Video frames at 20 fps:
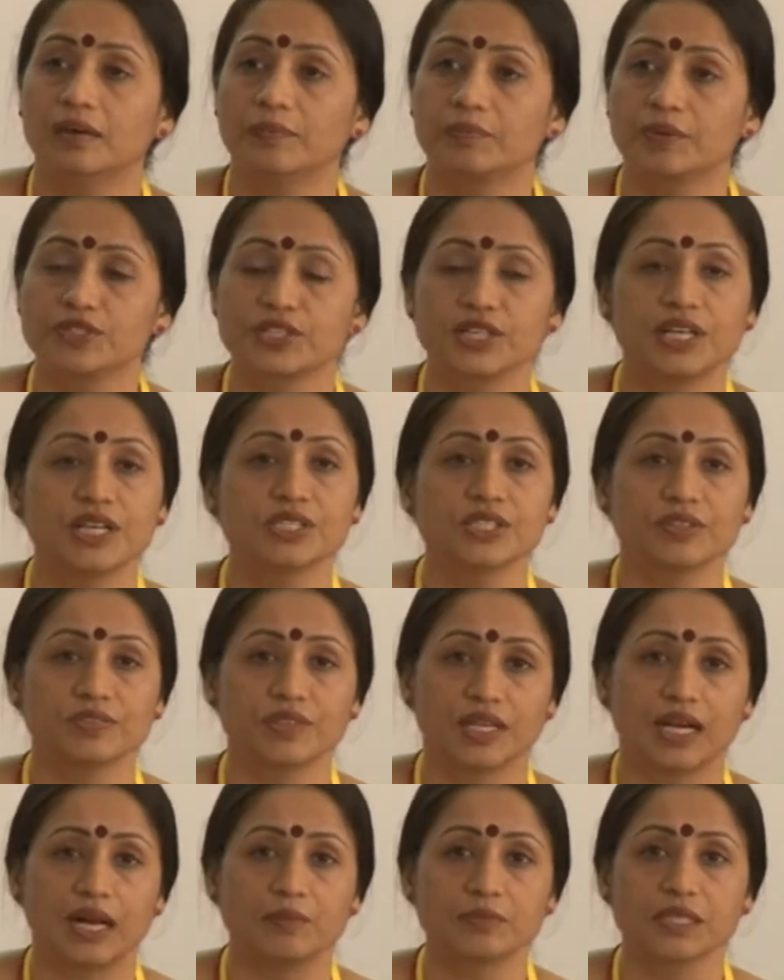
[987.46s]
proceedings of
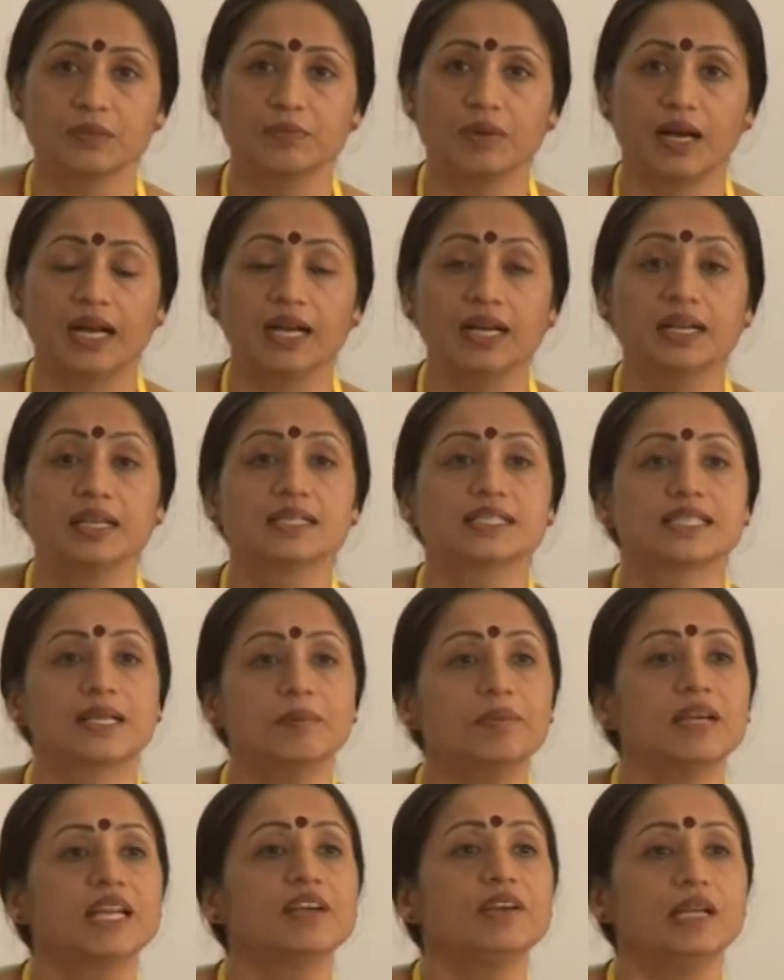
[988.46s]
the Gram Sabha,
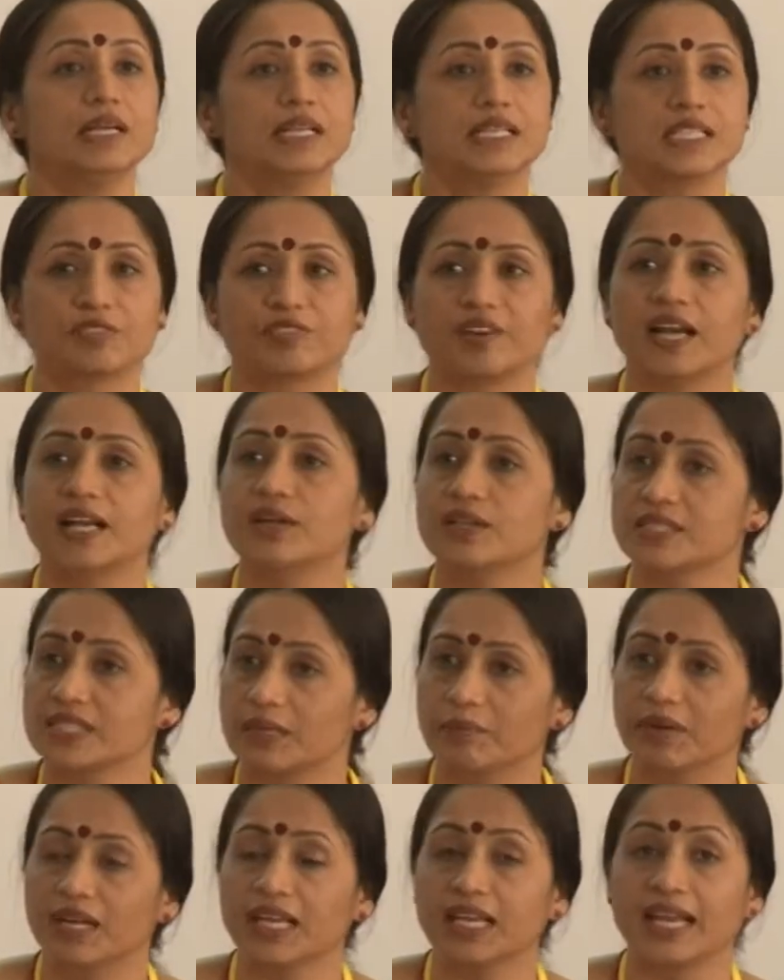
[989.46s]
somebody, his friend or
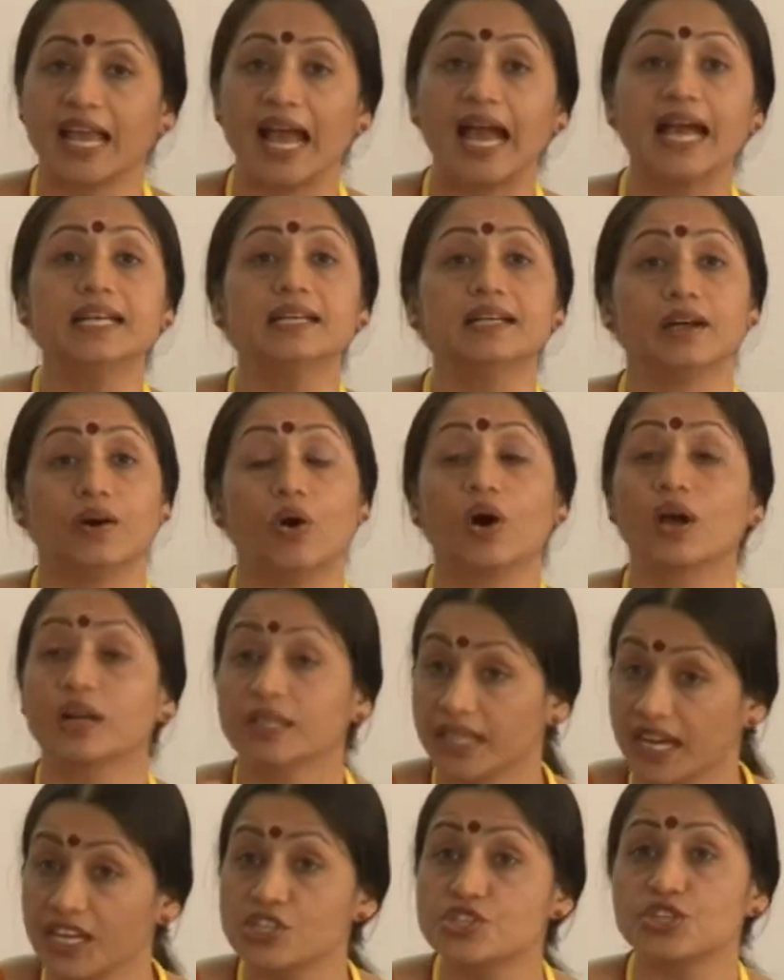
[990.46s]
somebody can, or
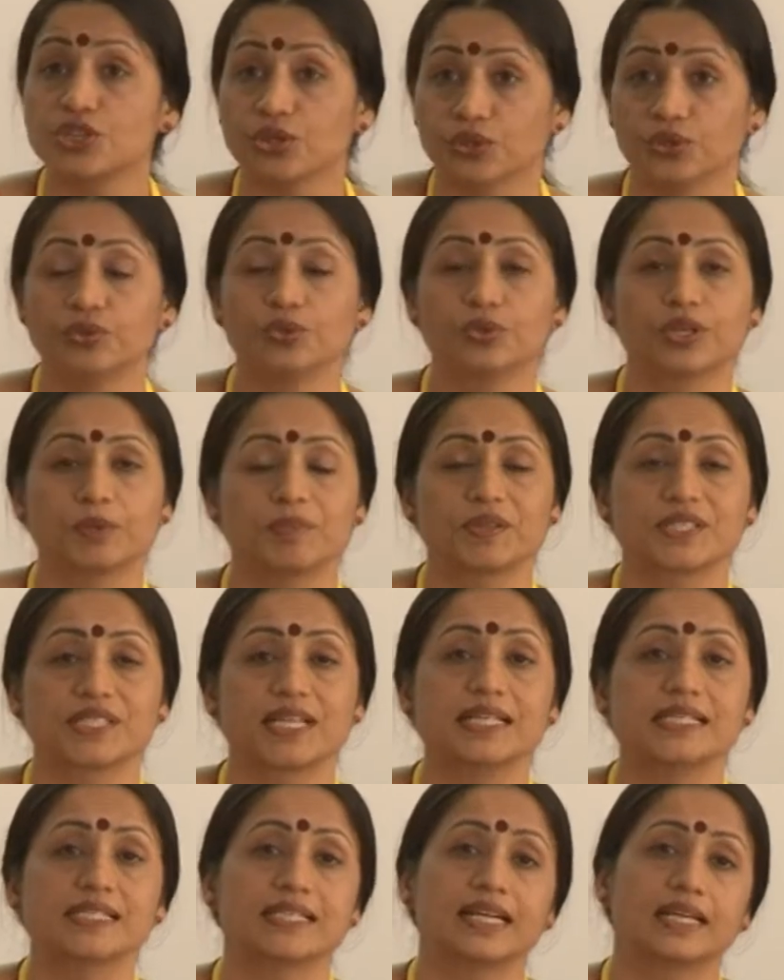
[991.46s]
the NGO who
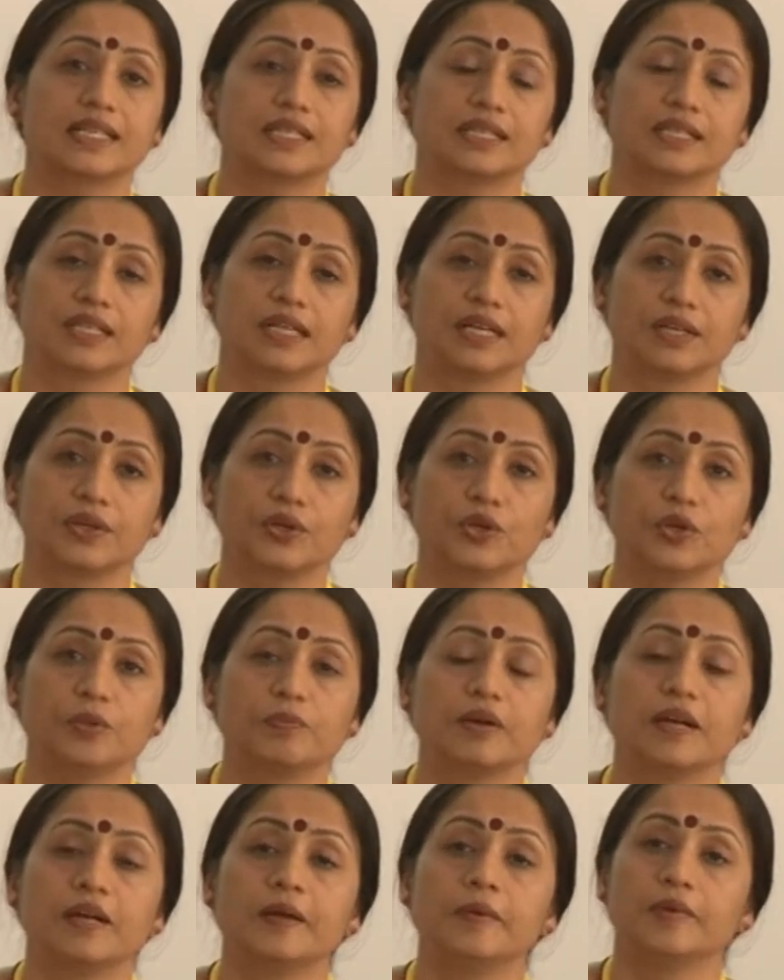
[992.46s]
represents that
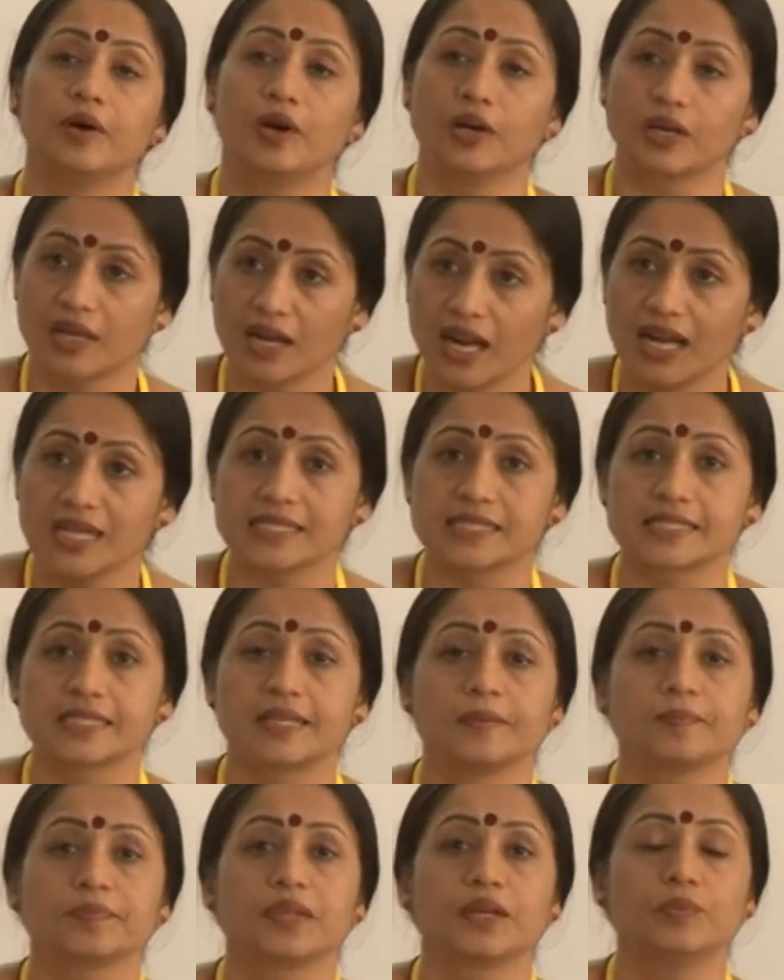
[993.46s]
group or class
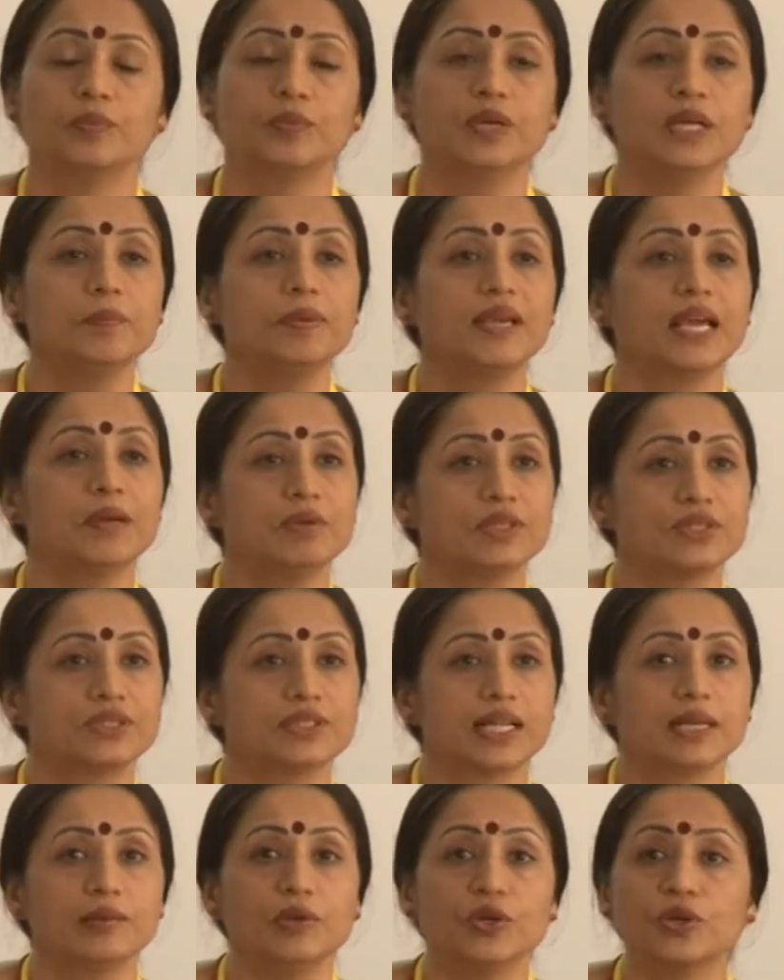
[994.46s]
will be able to
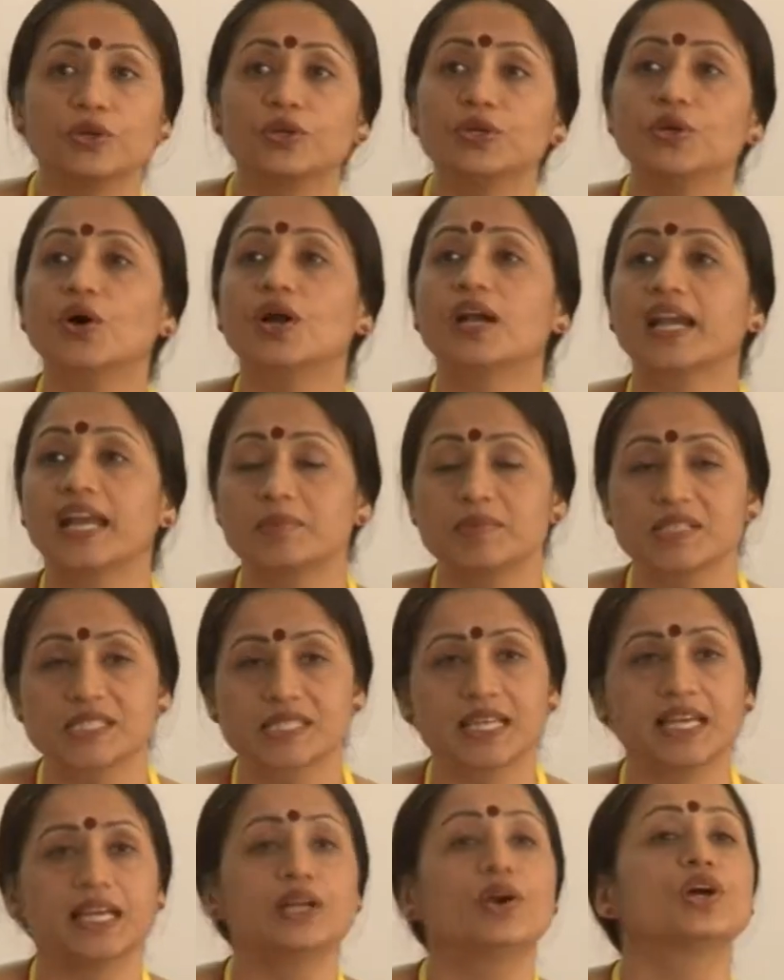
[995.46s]
tell, look, your name is
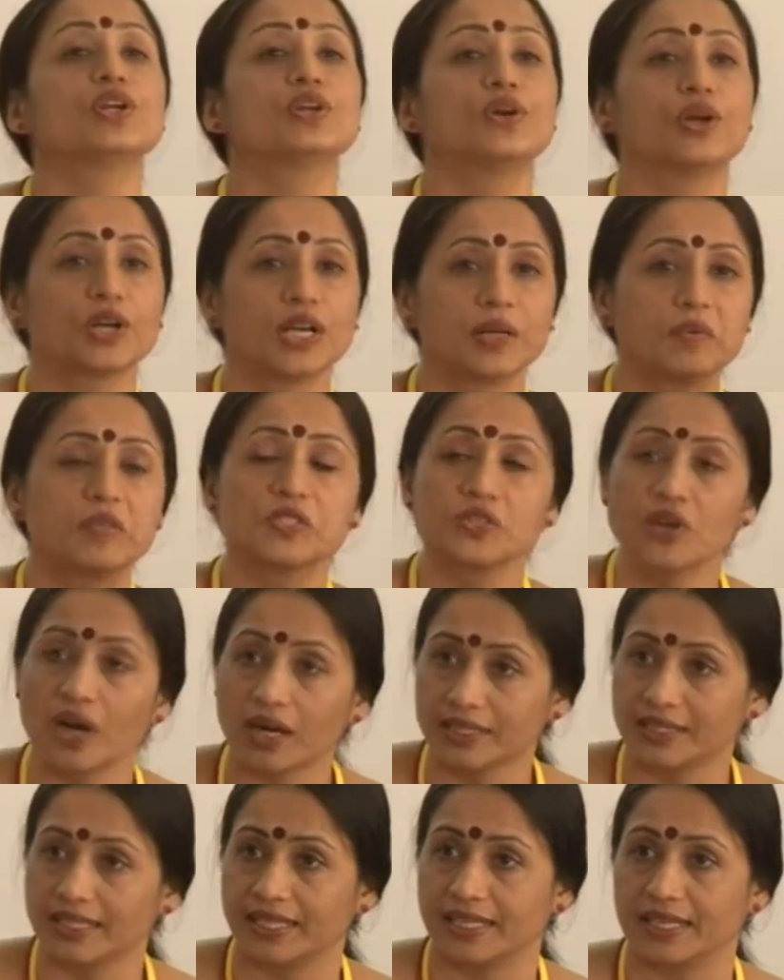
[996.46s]
there or your name is
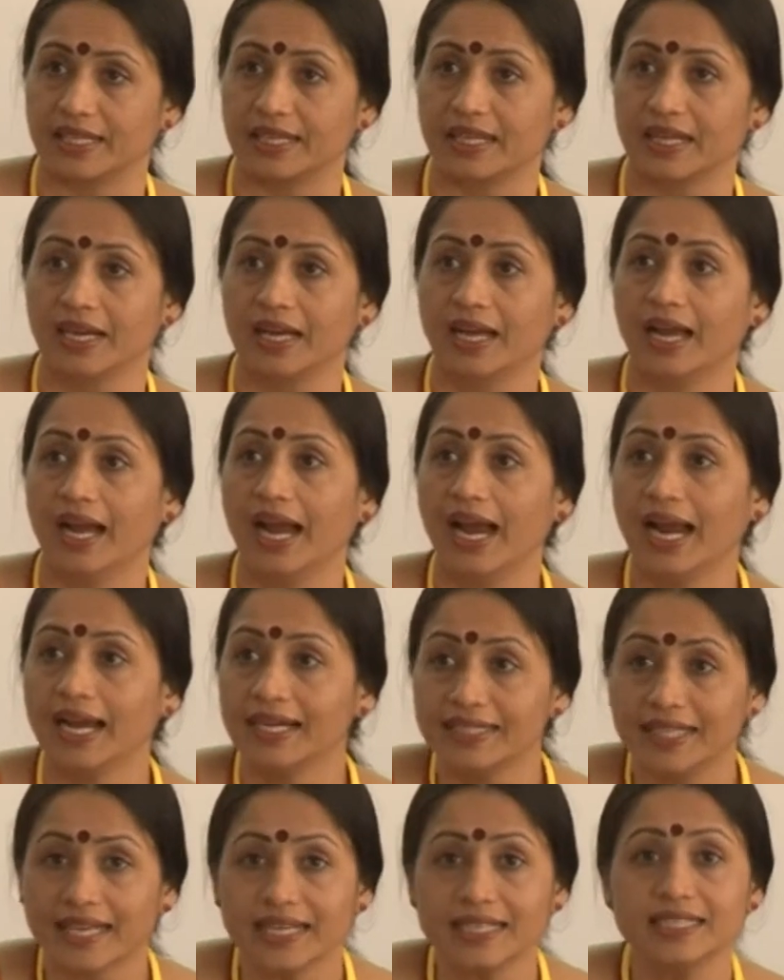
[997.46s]
not there.
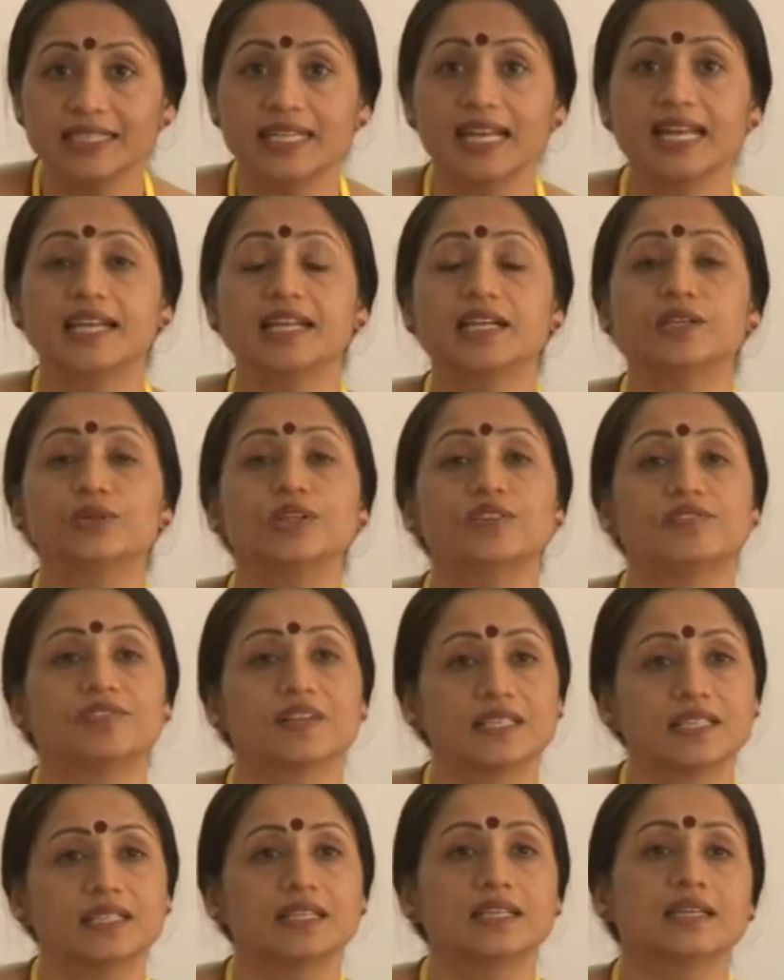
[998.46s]
And then take it to the
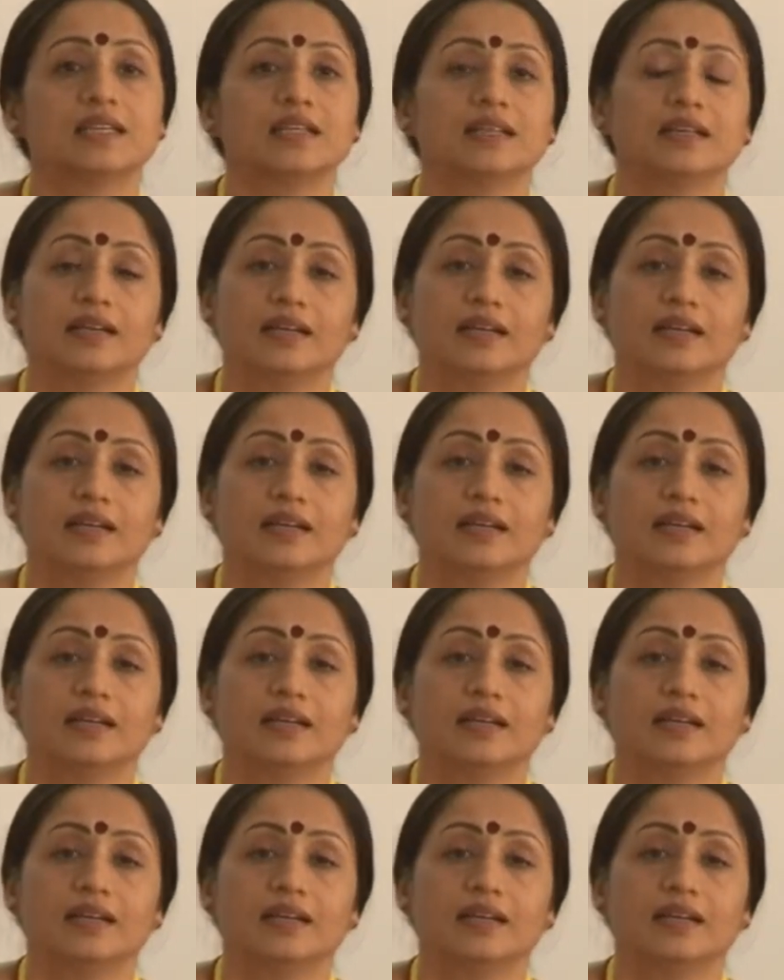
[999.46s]
further